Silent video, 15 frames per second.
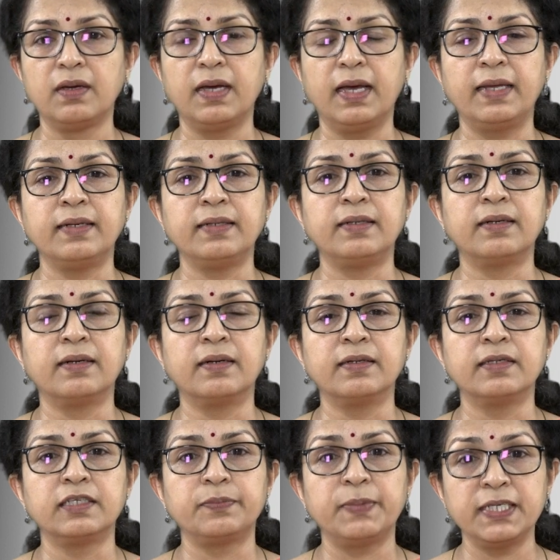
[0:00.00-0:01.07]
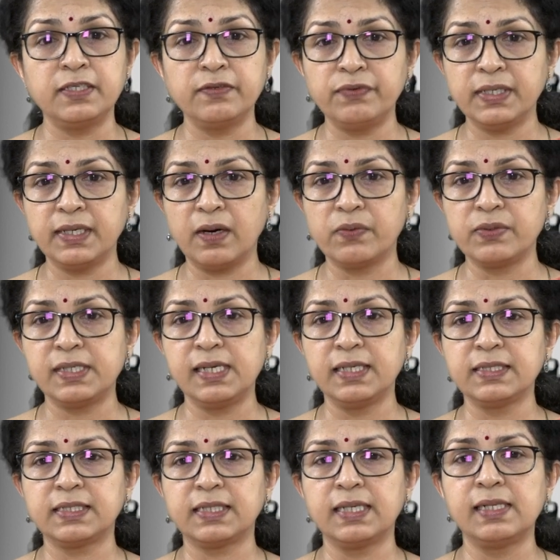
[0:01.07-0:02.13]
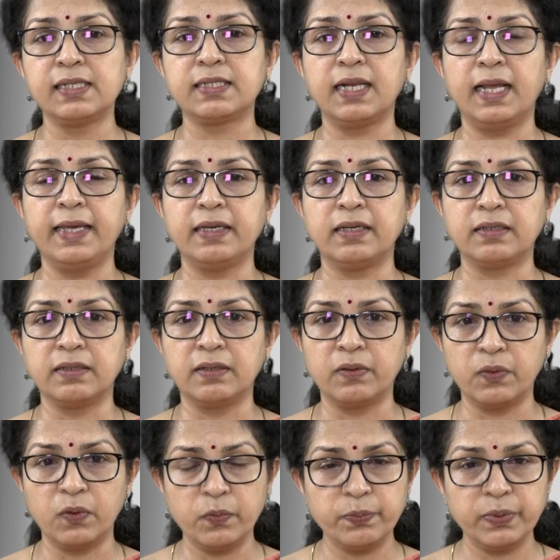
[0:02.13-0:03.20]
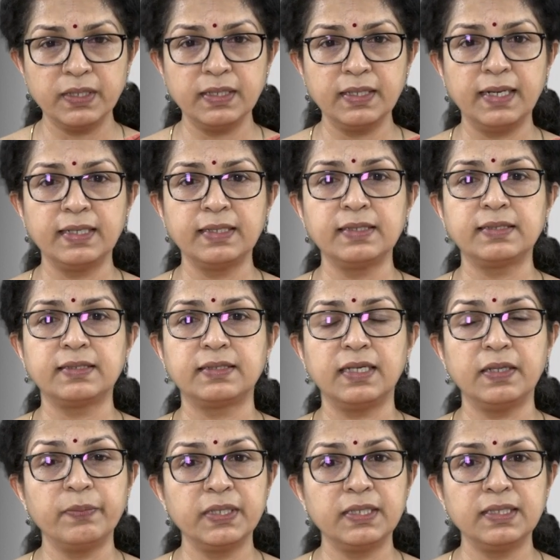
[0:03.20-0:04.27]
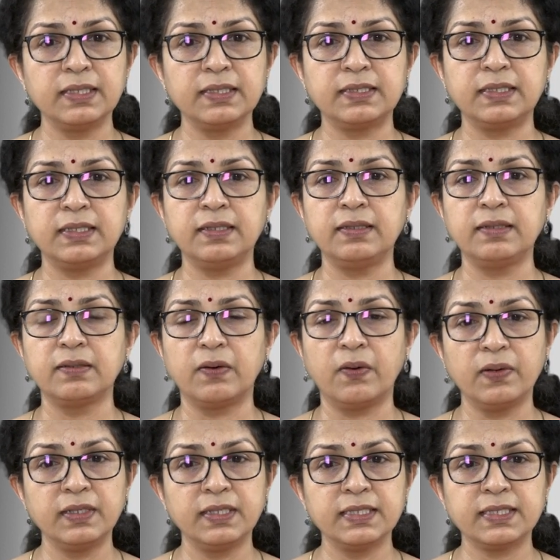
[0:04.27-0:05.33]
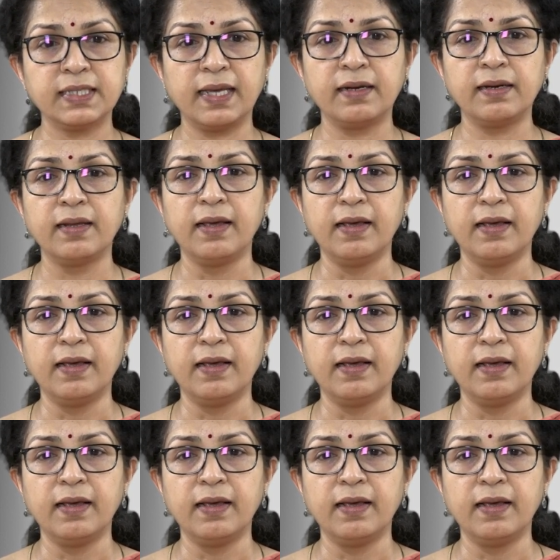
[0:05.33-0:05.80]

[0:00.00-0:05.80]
and specific counseling skills like openness, immediacy. All this can